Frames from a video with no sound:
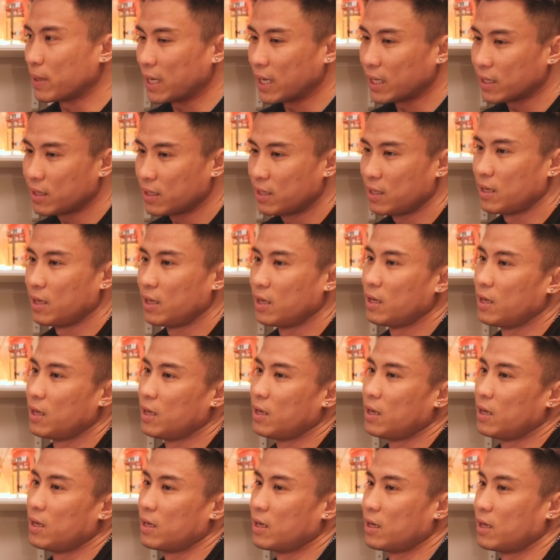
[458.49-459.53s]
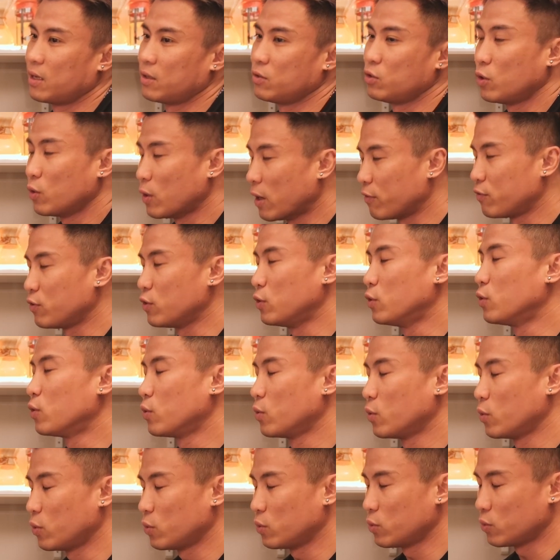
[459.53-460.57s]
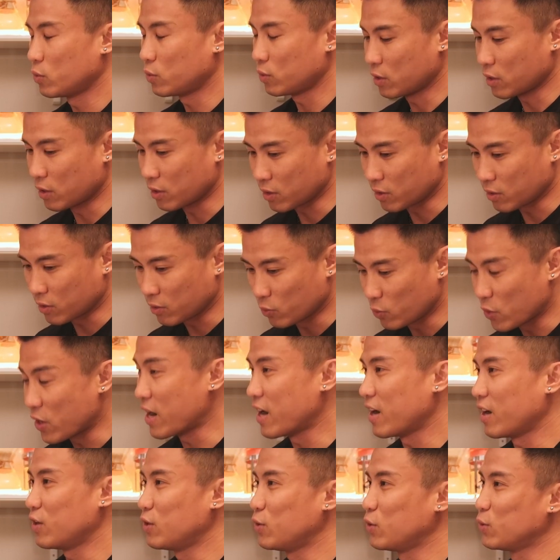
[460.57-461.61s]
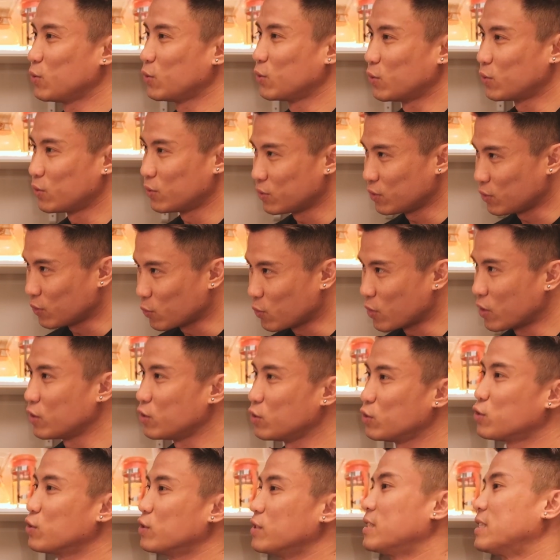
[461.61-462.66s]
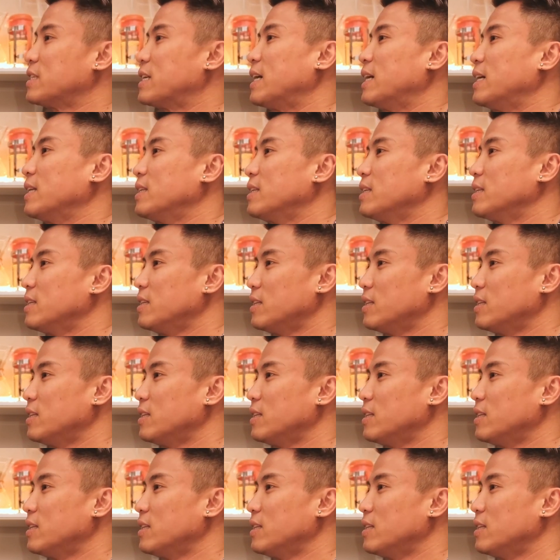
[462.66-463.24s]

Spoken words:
But you have to know where you should start.